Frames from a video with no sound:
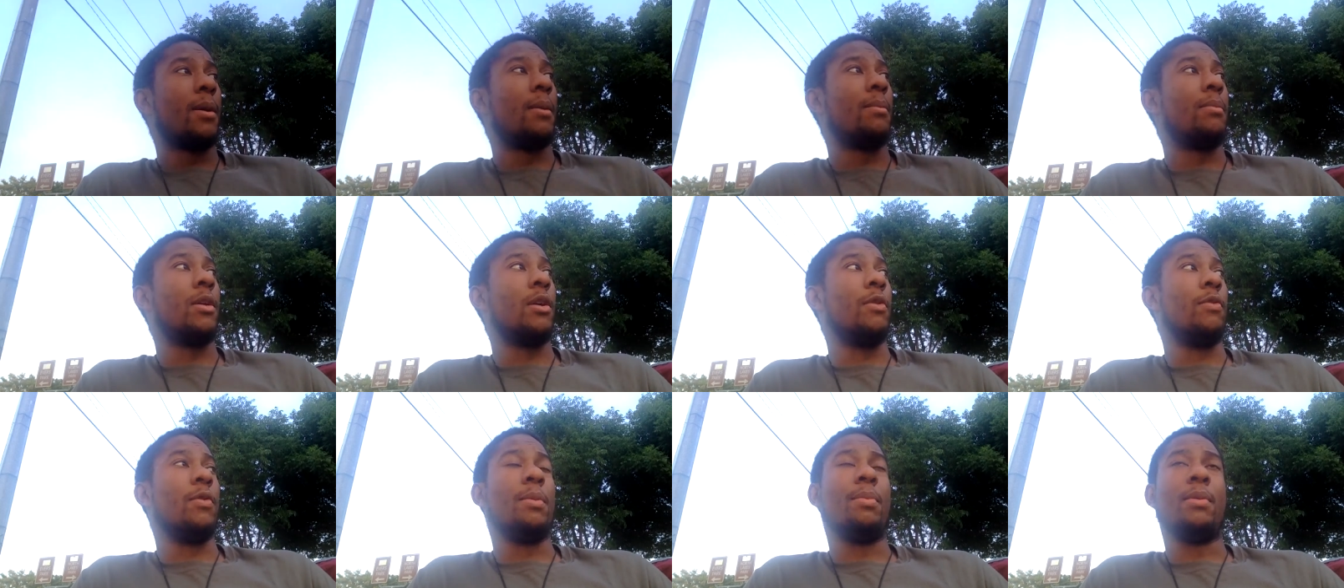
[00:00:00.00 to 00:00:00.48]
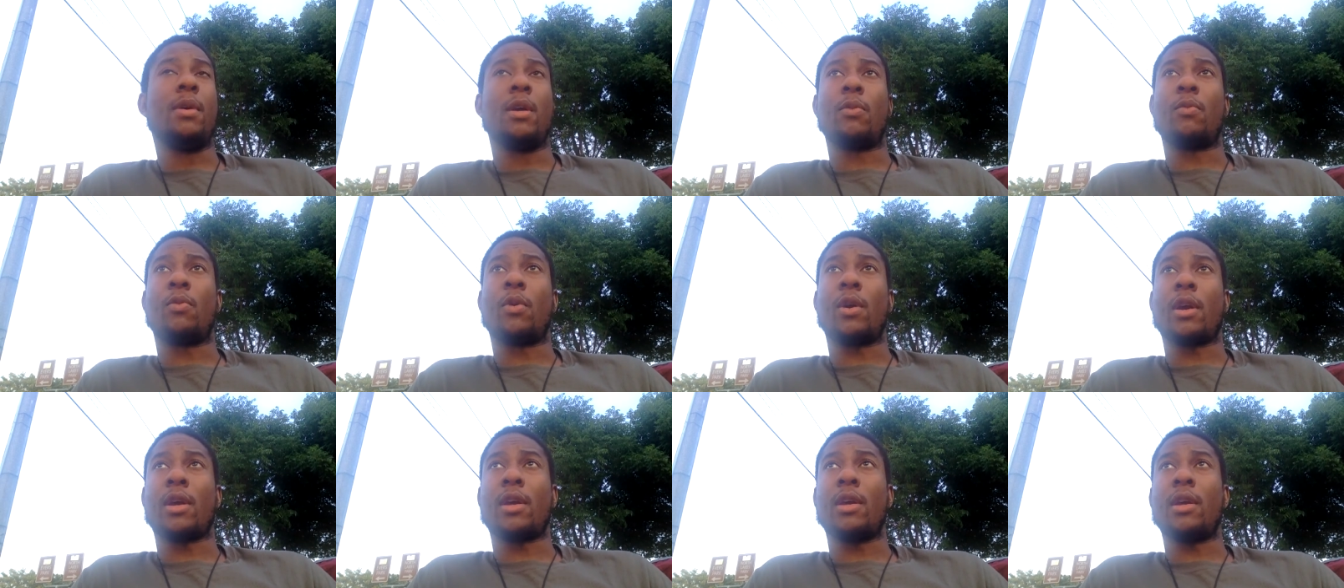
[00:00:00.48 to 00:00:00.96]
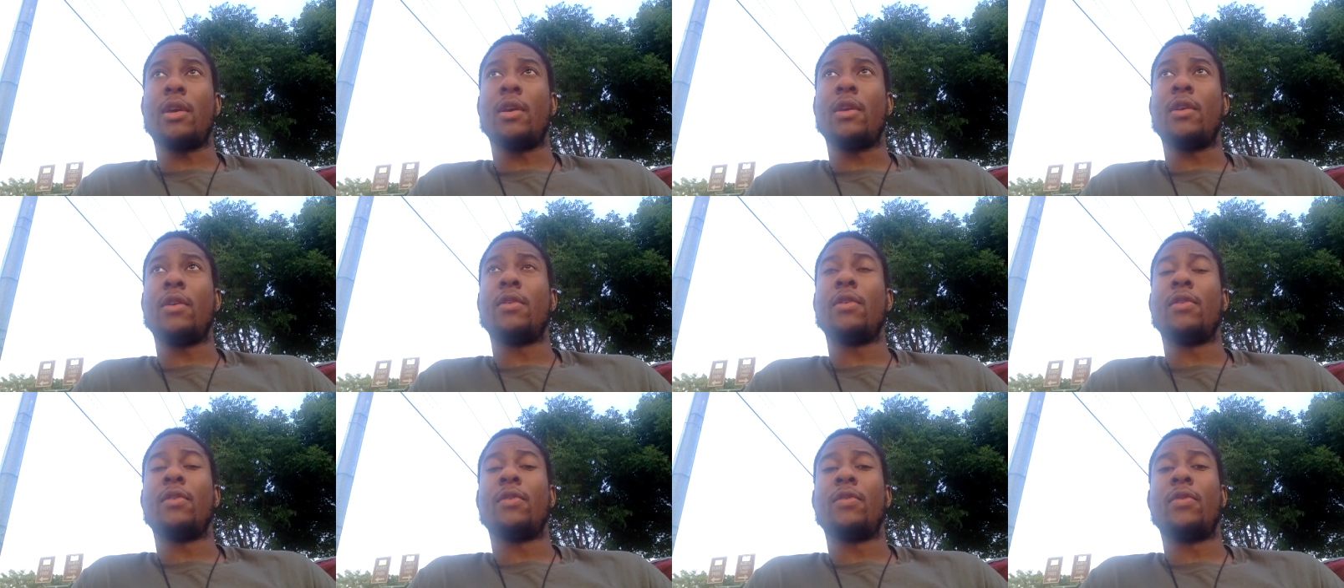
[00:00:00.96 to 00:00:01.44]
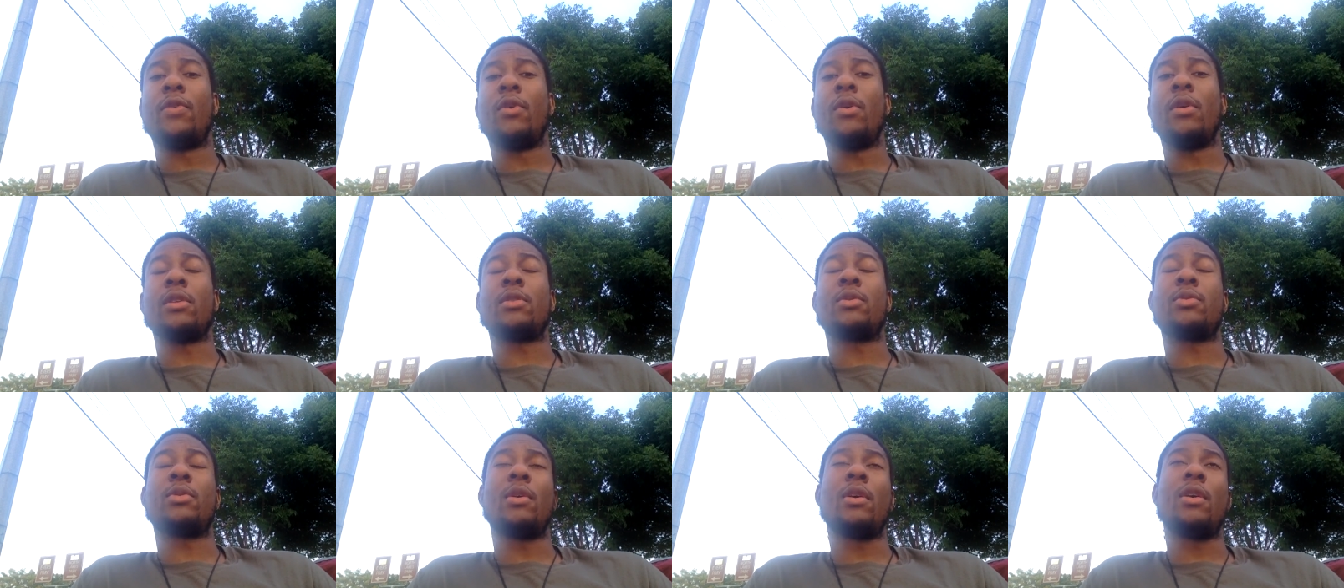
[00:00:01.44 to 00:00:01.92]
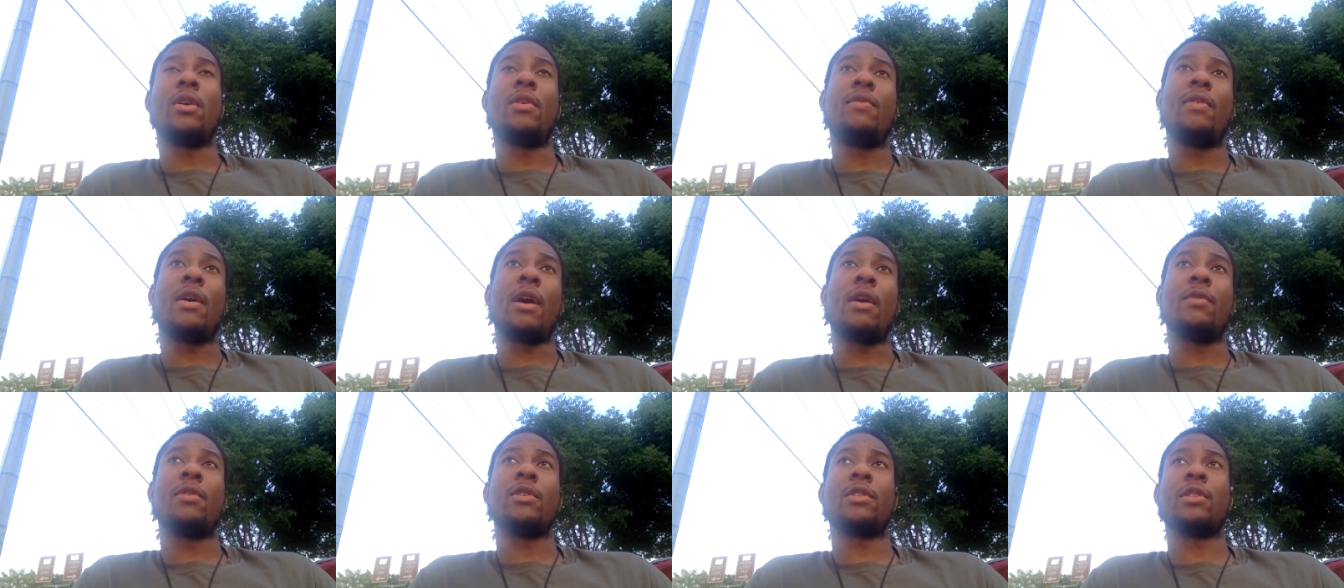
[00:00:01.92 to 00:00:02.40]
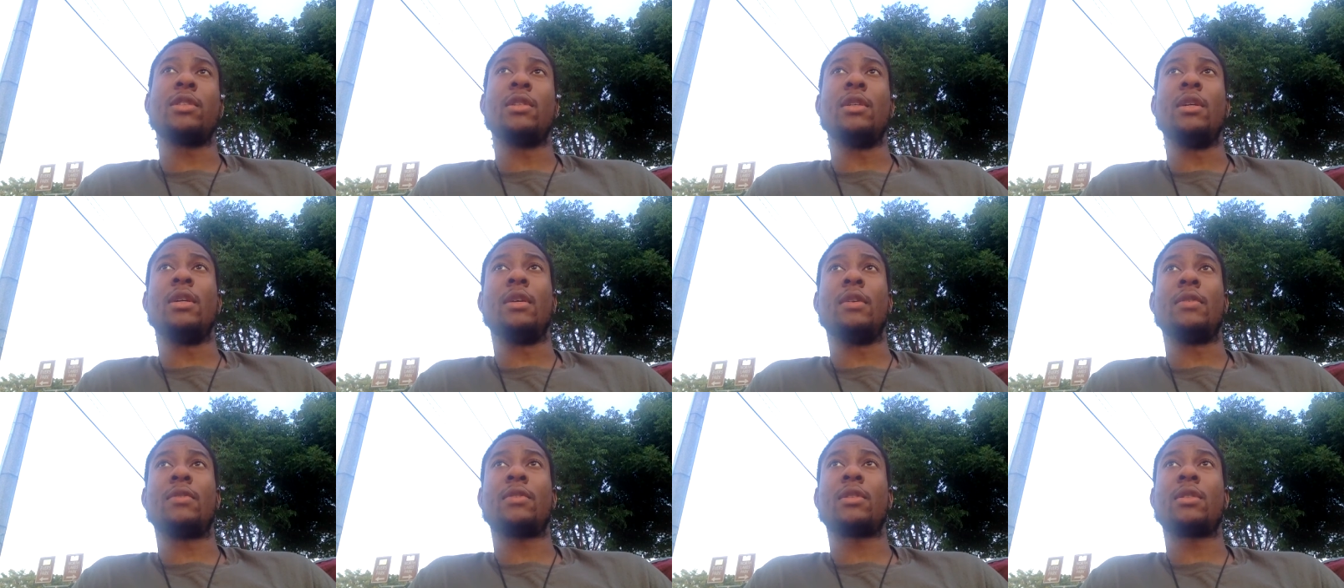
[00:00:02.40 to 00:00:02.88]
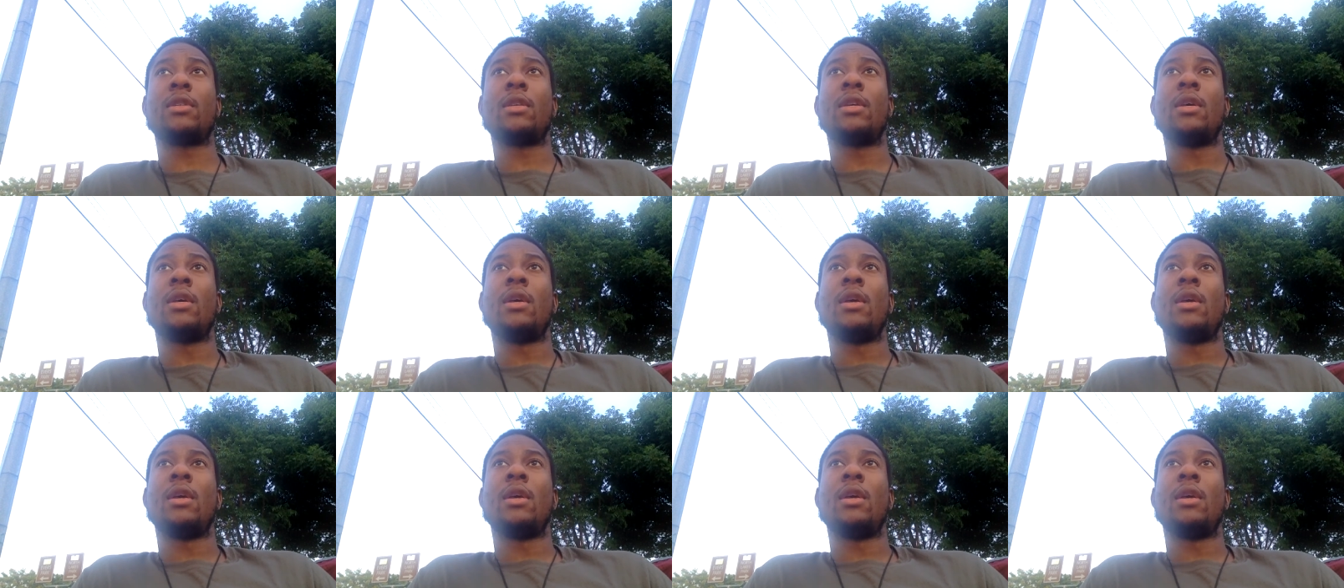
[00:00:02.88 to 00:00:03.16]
But we've been working 4 12-hour shifts.